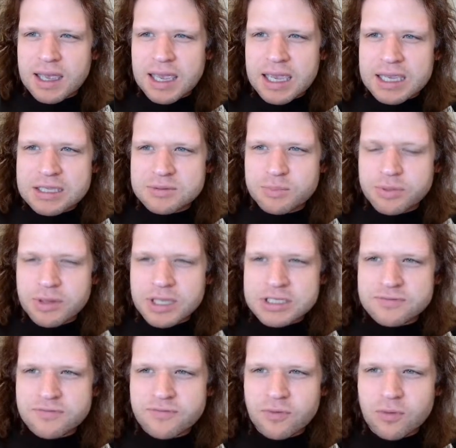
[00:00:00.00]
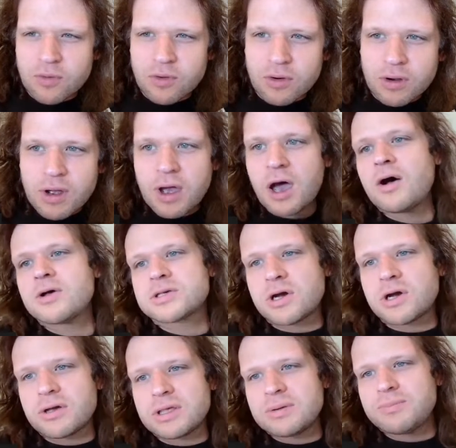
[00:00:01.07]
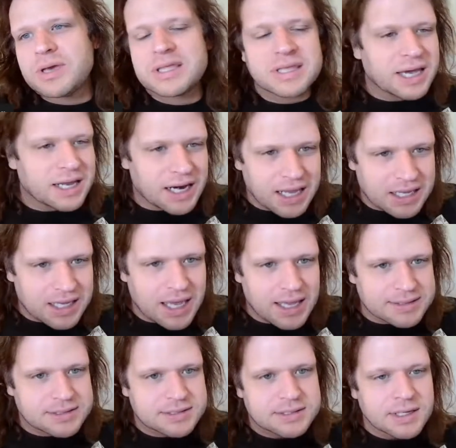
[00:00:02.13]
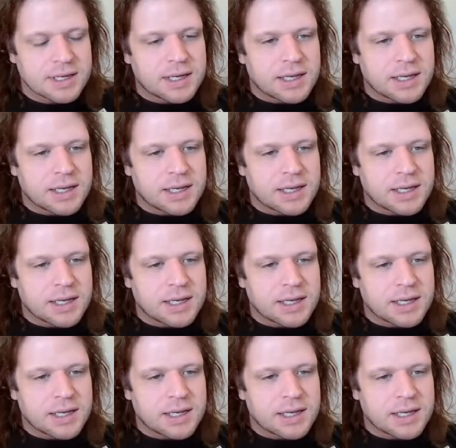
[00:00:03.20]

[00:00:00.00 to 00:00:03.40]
8 + 4. Oh, it's currently midnight, I guess,